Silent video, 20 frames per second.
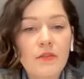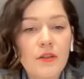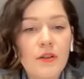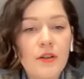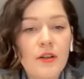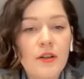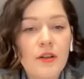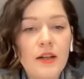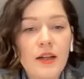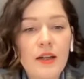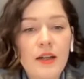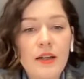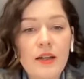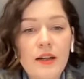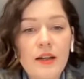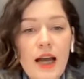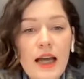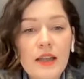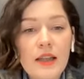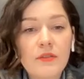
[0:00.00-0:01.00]
for
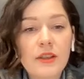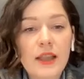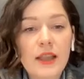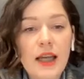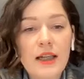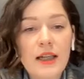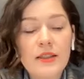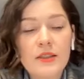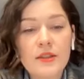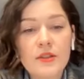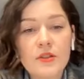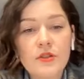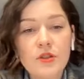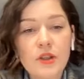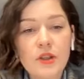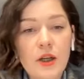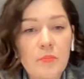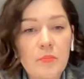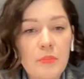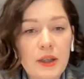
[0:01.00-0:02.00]
advertisers to
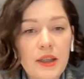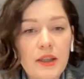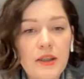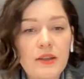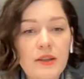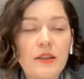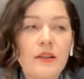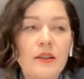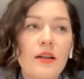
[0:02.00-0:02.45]
compete